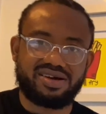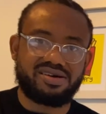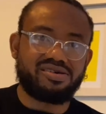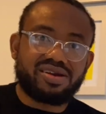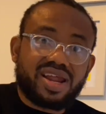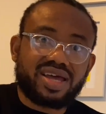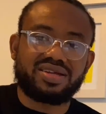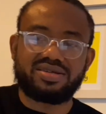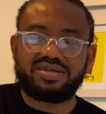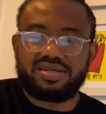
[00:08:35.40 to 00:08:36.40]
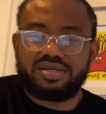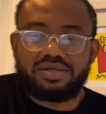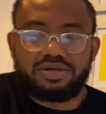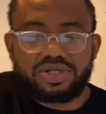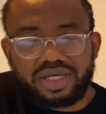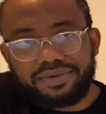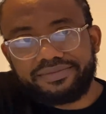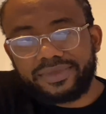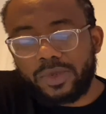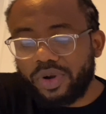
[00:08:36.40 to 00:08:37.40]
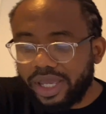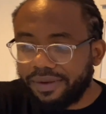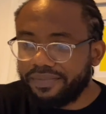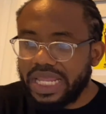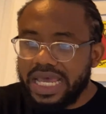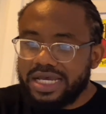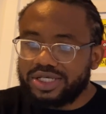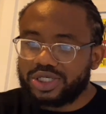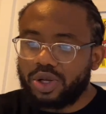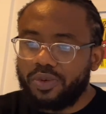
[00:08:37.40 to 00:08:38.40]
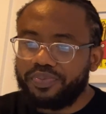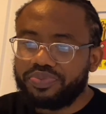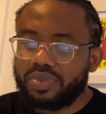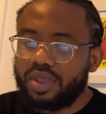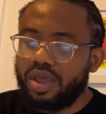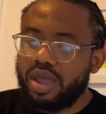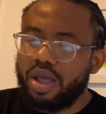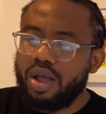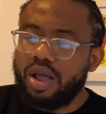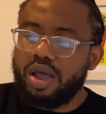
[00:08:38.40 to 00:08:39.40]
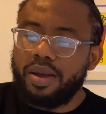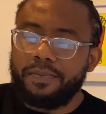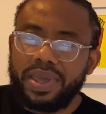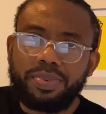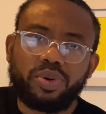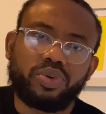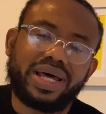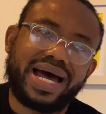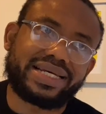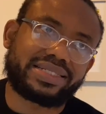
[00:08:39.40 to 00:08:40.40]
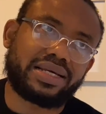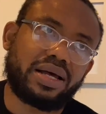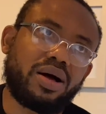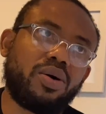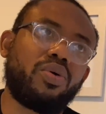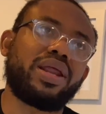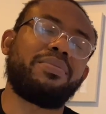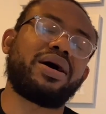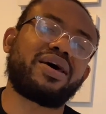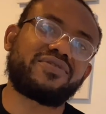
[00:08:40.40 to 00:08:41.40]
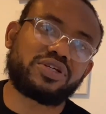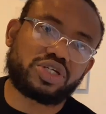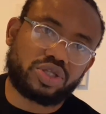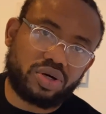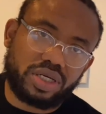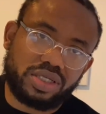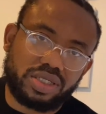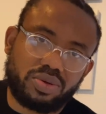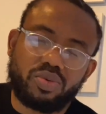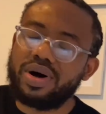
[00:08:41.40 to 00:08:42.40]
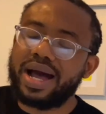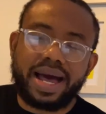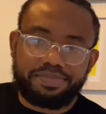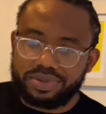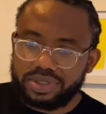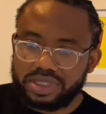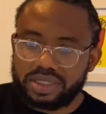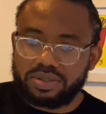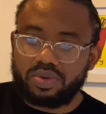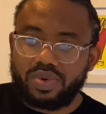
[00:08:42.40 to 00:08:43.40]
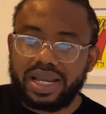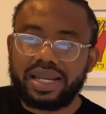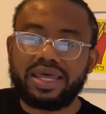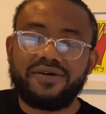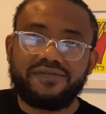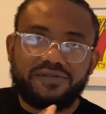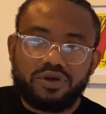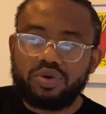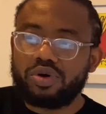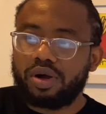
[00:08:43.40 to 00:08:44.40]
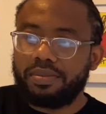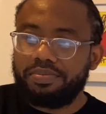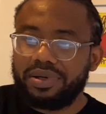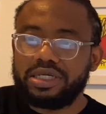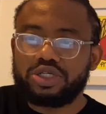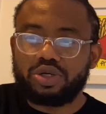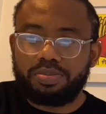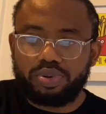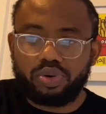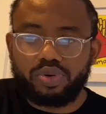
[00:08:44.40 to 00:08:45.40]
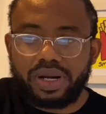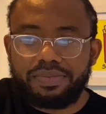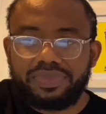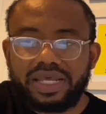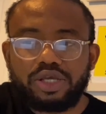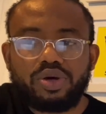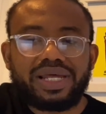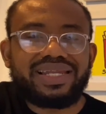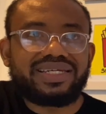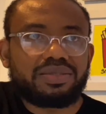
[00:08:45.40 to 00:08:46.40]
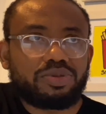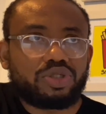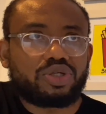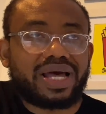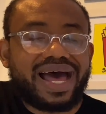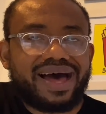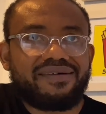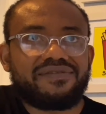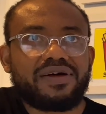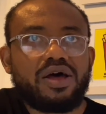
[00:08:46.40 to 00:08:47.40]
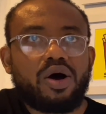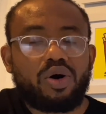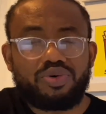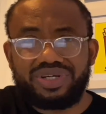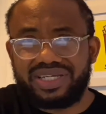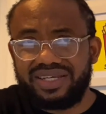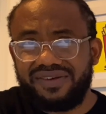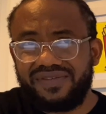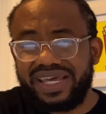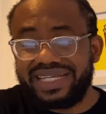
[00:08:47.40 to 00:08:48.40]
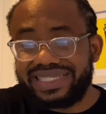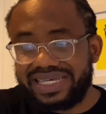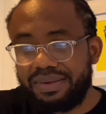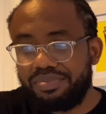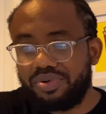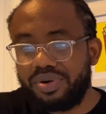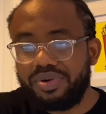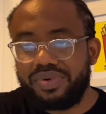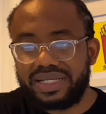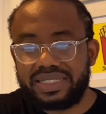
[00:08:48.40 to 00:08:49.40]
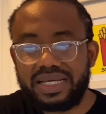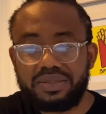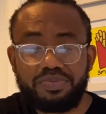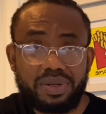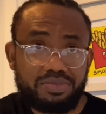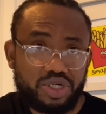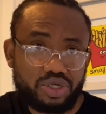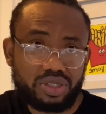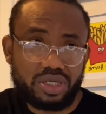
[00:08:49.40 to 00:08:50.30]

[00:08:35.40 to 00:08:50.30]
naira. See? Okay. So, people would ask, what about after study? What happens? Well, if you complete your program, then you're eligible to have or receive a temporary residence permission,